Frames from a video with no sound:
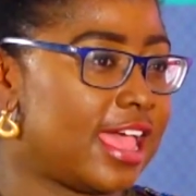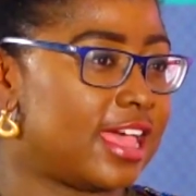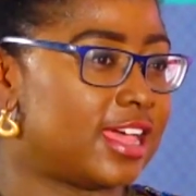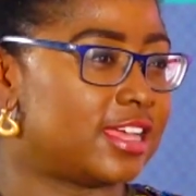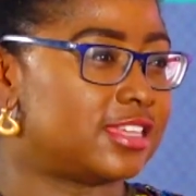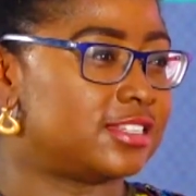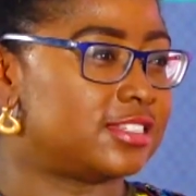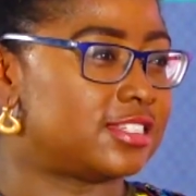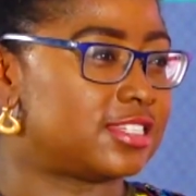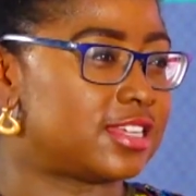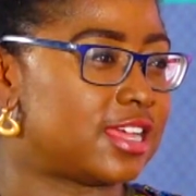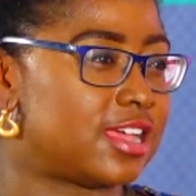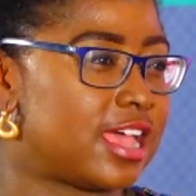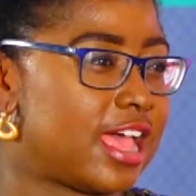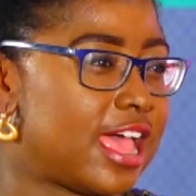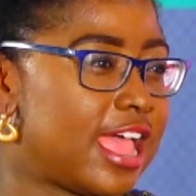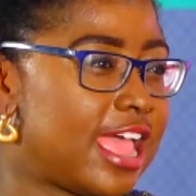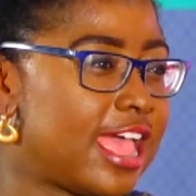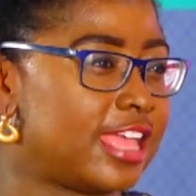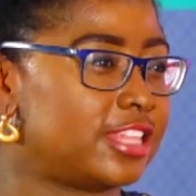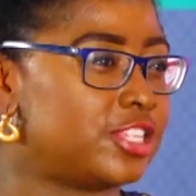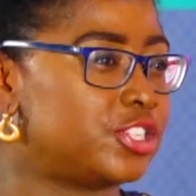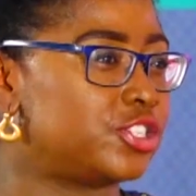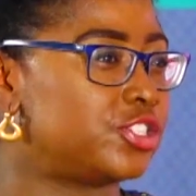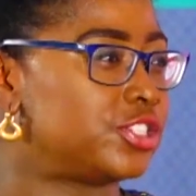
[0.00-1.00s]
And
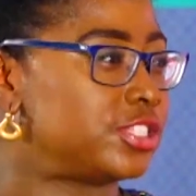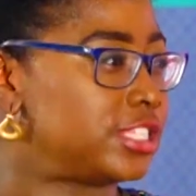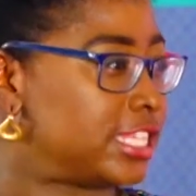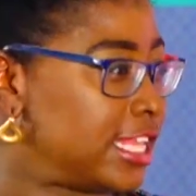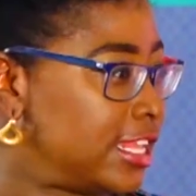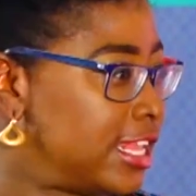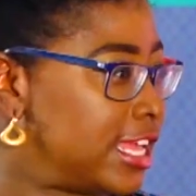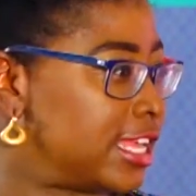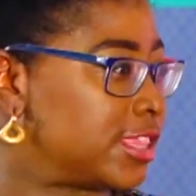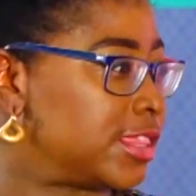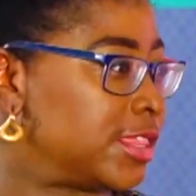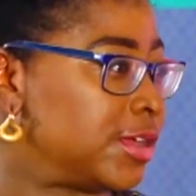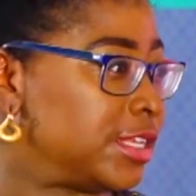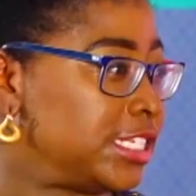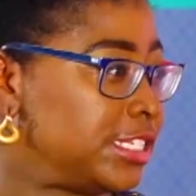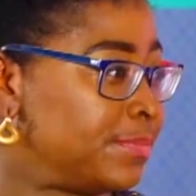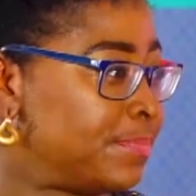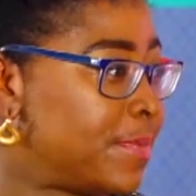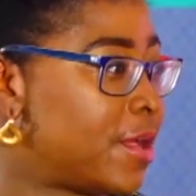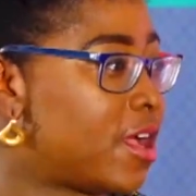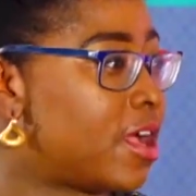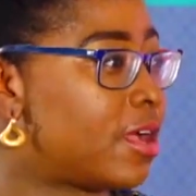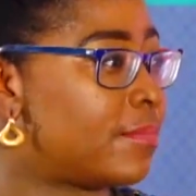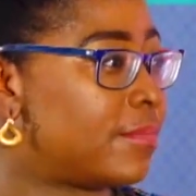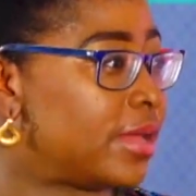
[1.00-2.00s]
I had to select the
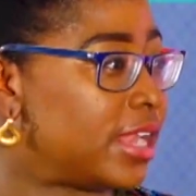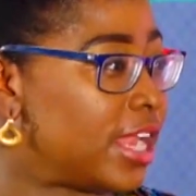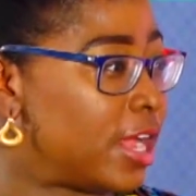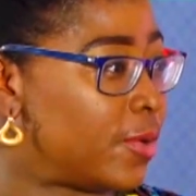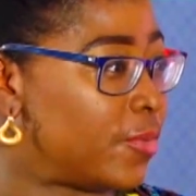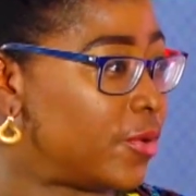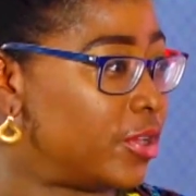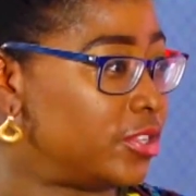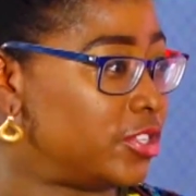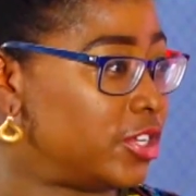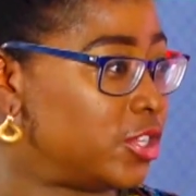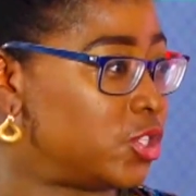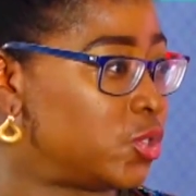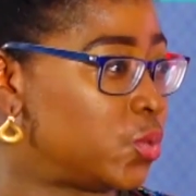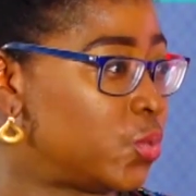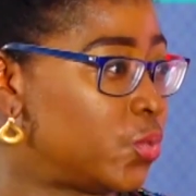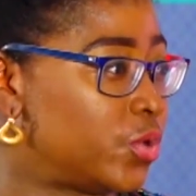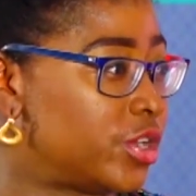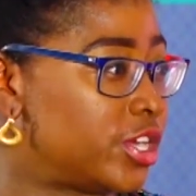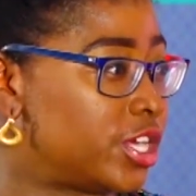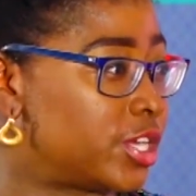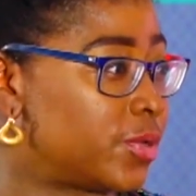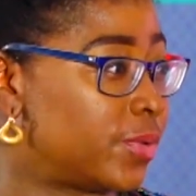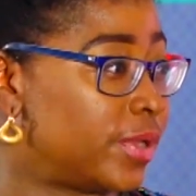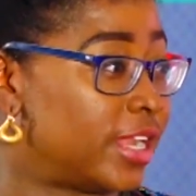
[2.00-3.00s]
department I wanted to
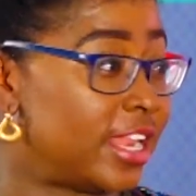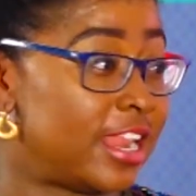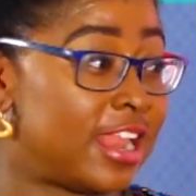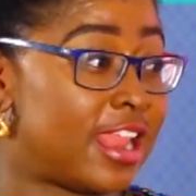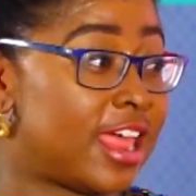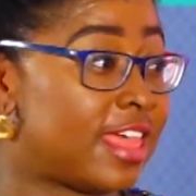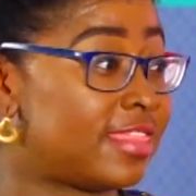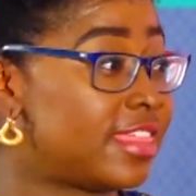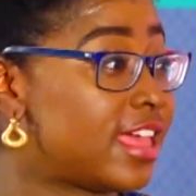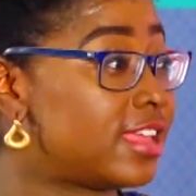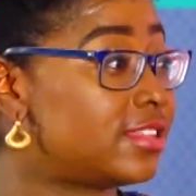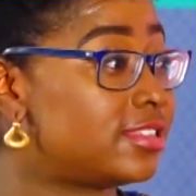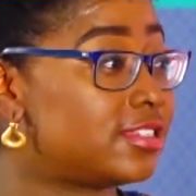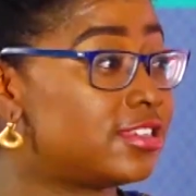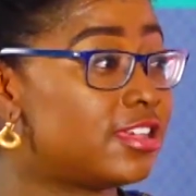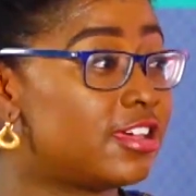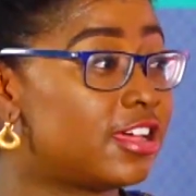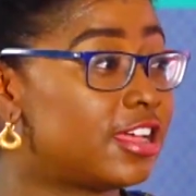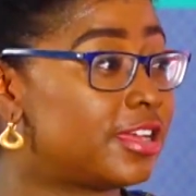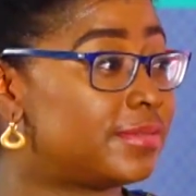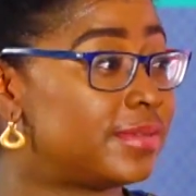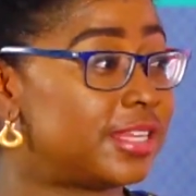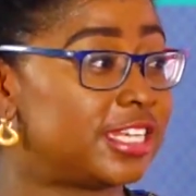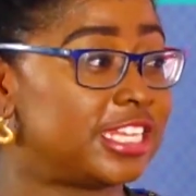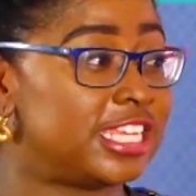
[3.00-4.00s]
work in. And at that
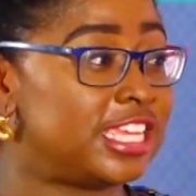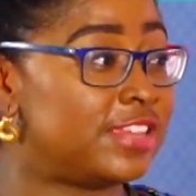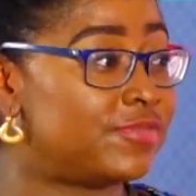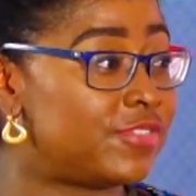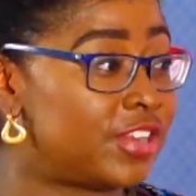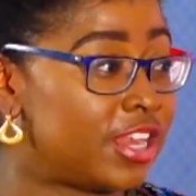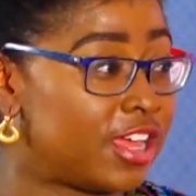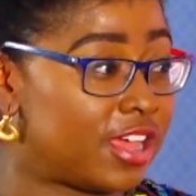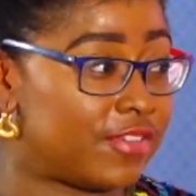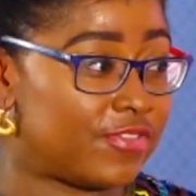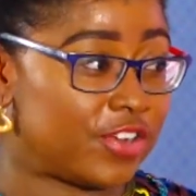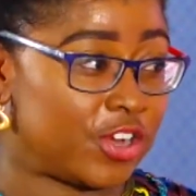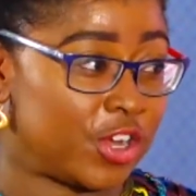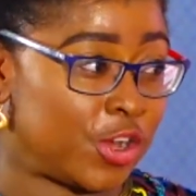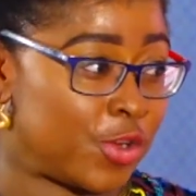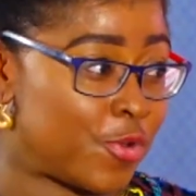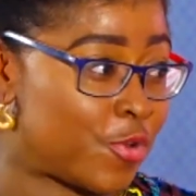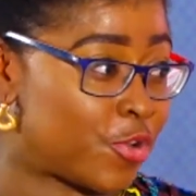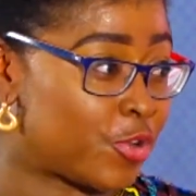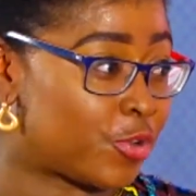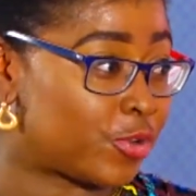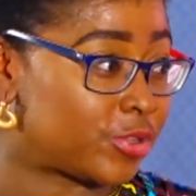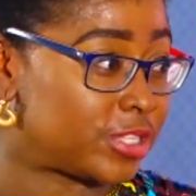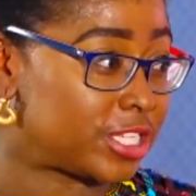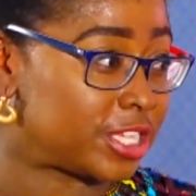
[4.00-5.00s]
time, they didn't even have an
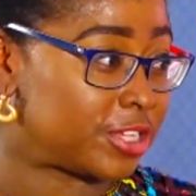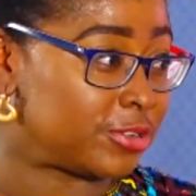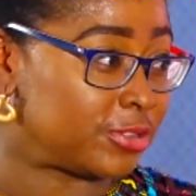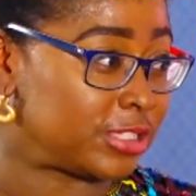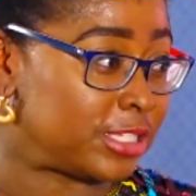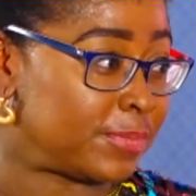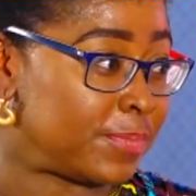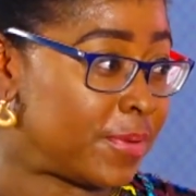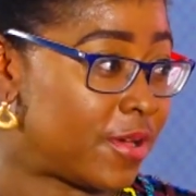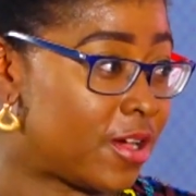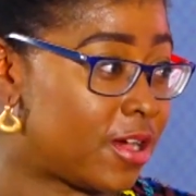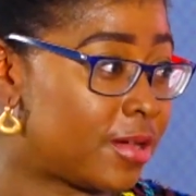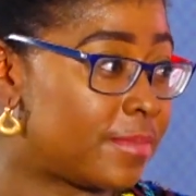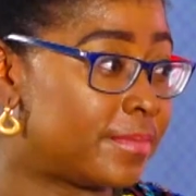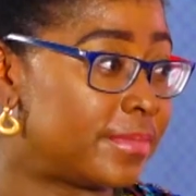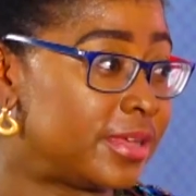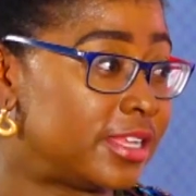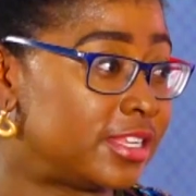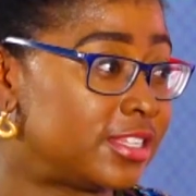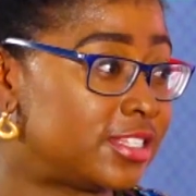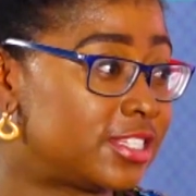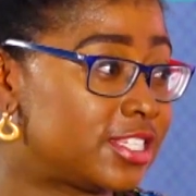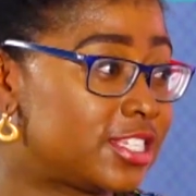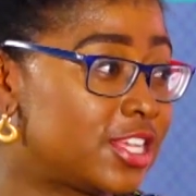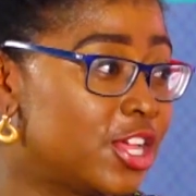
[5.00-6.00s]
aeronautical
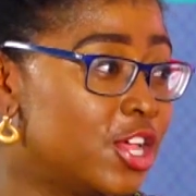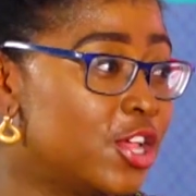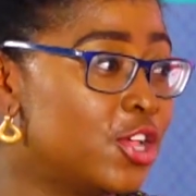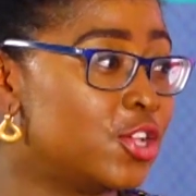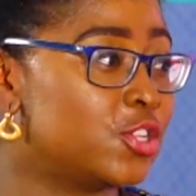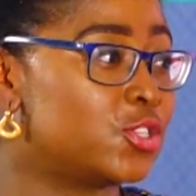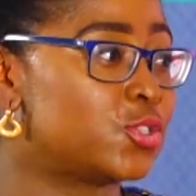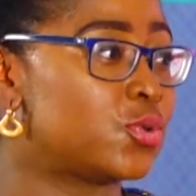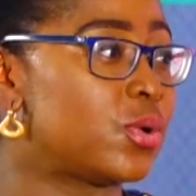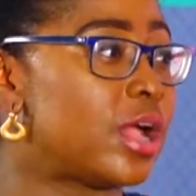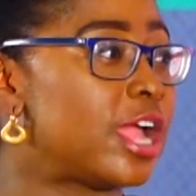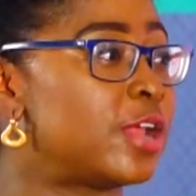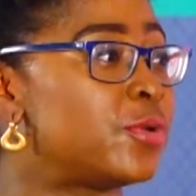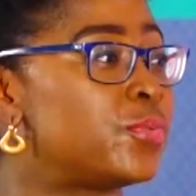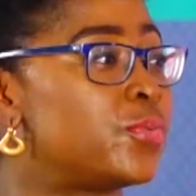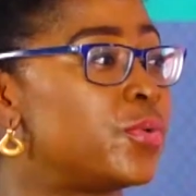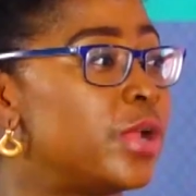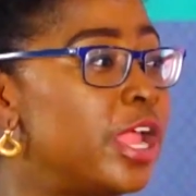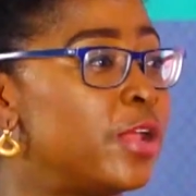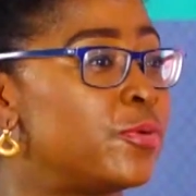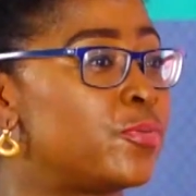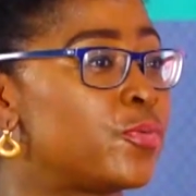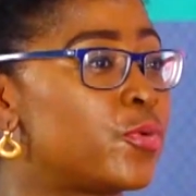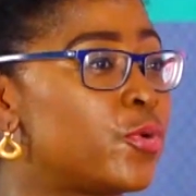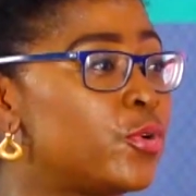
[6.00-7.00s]
department. So I
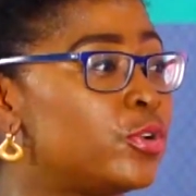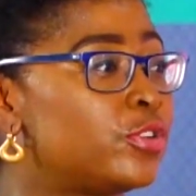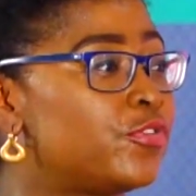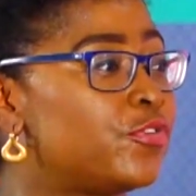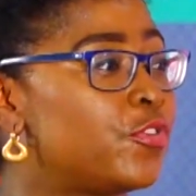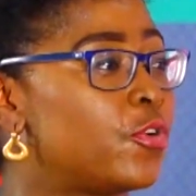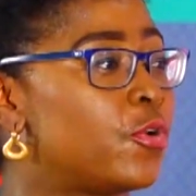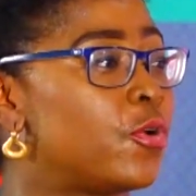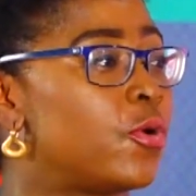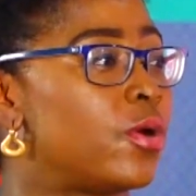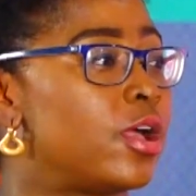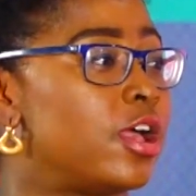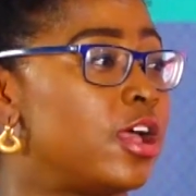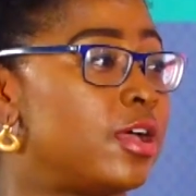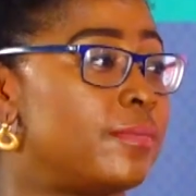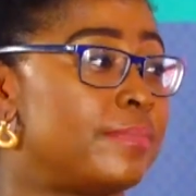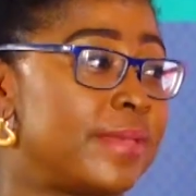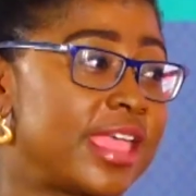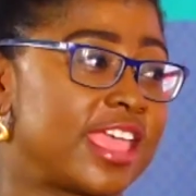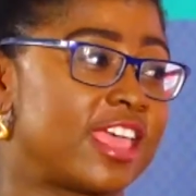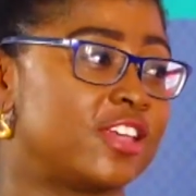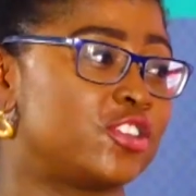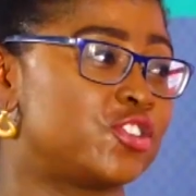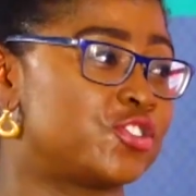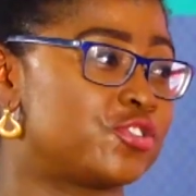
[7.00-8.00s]
enrolled for
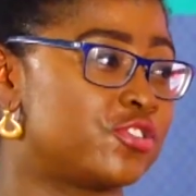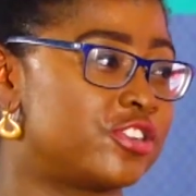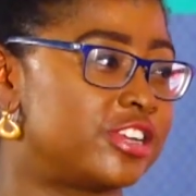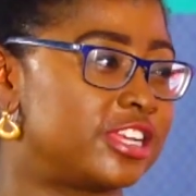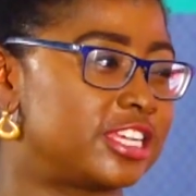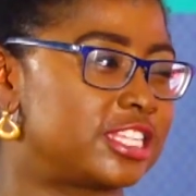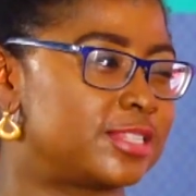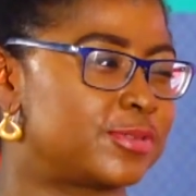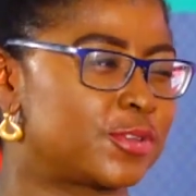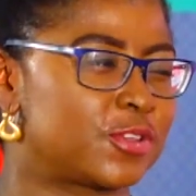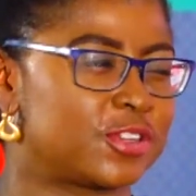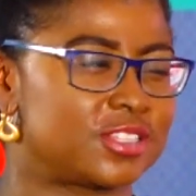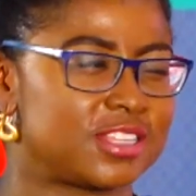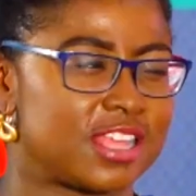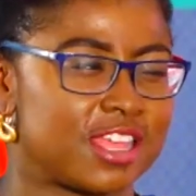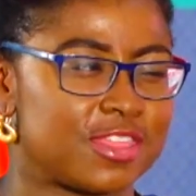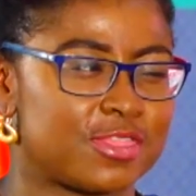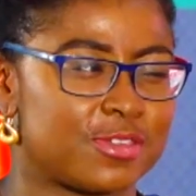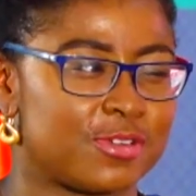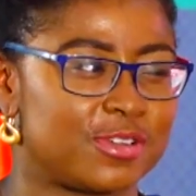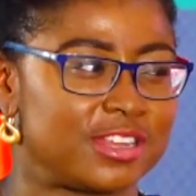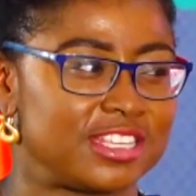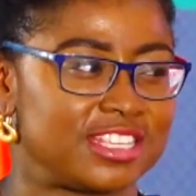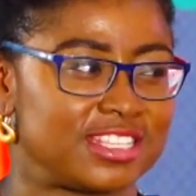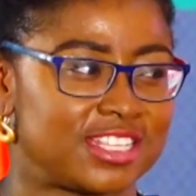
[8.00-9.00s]
mechatronics because
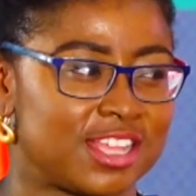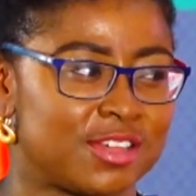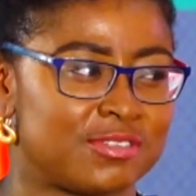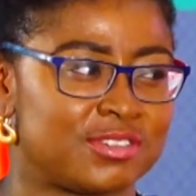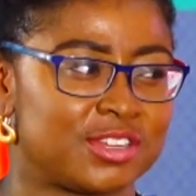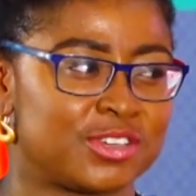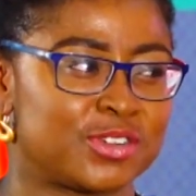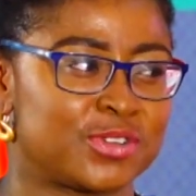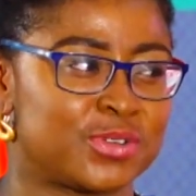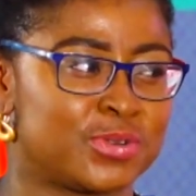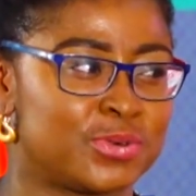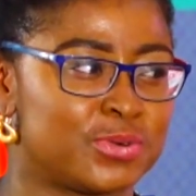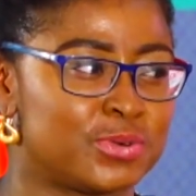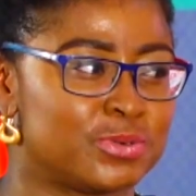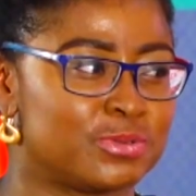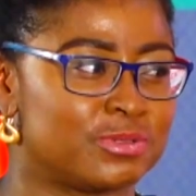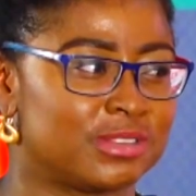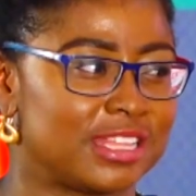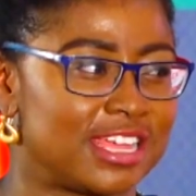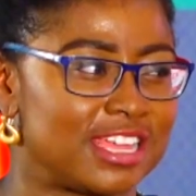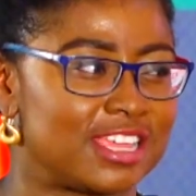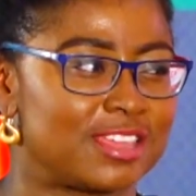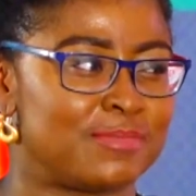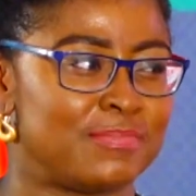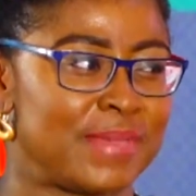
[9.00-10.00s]
I thought it sounded
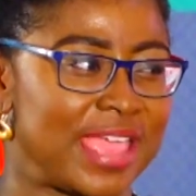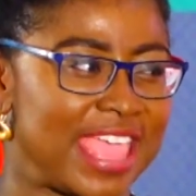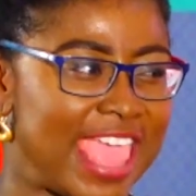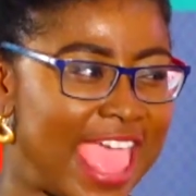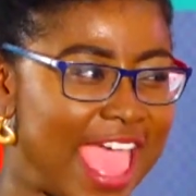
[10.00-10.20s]
cool, like